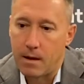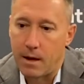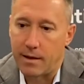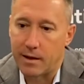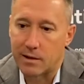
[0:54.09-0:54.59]

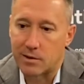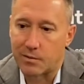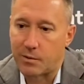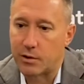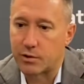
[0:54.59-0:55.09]
I think it's a
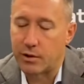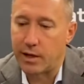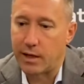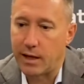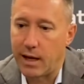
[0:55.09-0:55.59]

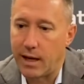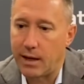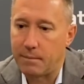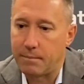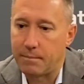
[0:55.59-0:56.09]
frustrating
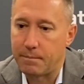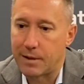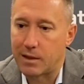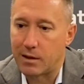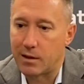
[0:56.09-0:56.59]
game
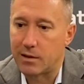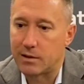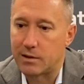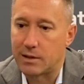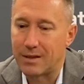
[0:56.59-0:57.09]

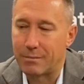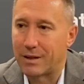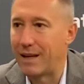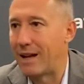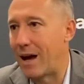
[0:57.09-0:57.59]
because it
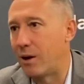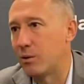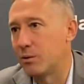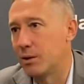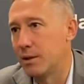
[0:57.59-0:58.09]
played
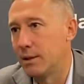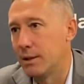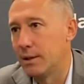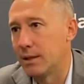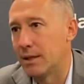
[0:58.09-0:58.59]
out
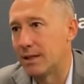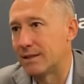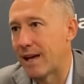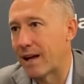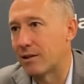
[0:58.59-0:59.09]

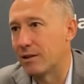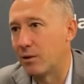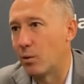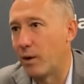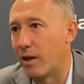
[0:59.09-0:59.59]
exactly the
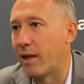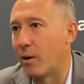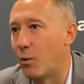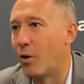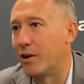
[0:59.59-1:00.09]
way they
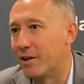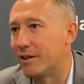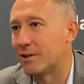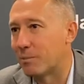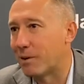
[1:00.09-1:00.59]
wanted
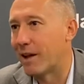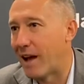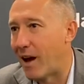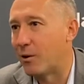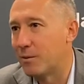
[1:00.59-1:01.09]
it to play
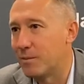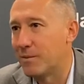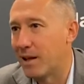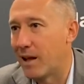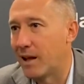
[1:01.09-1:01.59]
out.
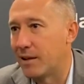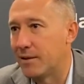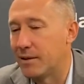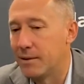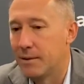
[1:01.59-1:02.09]
And
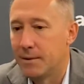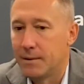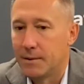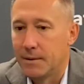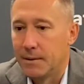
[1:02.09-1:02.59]

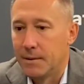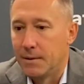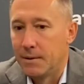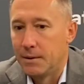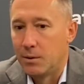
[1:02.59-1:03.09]

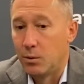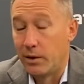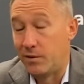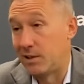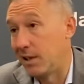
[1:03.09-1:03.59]

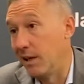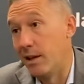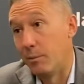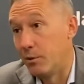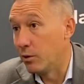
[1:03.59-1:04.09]
we've seen
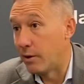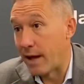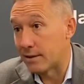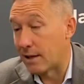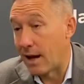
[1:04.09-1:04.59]
them
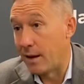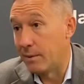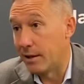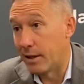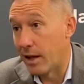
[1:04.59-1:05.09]
that time
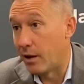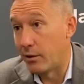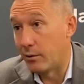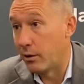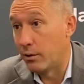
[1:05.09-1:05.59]
and again on
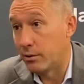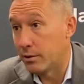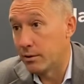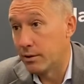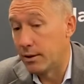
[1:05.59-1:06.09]
the road.
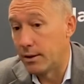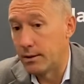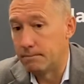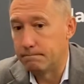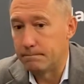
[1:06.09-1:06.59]

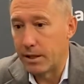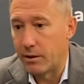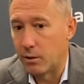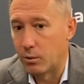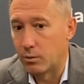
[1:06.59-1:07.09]
And
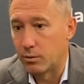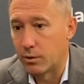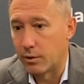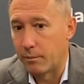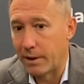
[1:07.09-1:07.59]

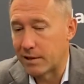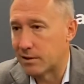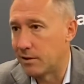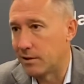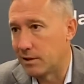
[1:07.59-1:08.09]
they're the best
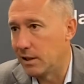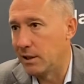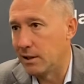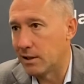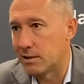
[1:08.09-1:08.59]
in the
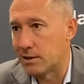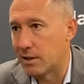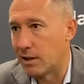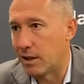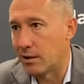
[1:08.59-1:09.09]
league. It's
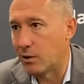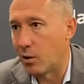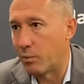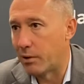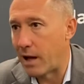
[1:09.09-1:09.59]
sitting in a
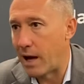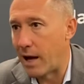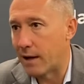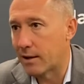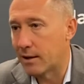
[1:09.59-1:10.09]
low
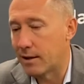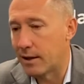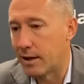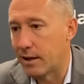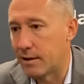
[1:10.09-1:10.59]
block
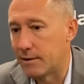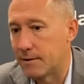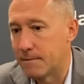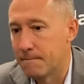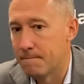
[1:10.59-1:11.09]
and
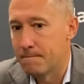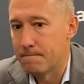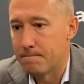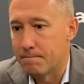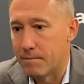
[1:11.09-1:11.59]

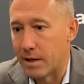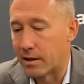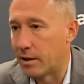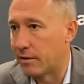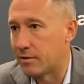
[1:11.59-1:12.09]

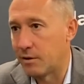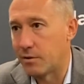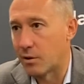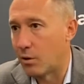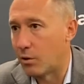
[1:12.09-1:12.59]
making life
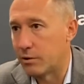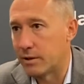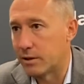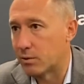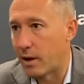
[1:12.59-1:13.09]
difficult. And
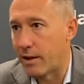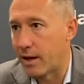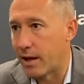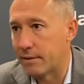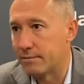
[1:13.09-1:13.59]
that's why they
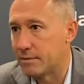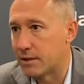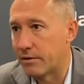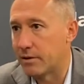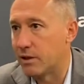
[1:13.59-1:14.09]
had
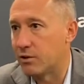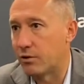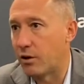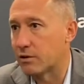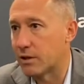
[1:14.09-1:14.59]
17
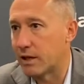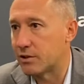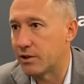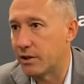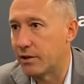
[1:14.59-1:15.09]
draws
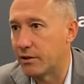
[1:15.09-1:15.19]
last year.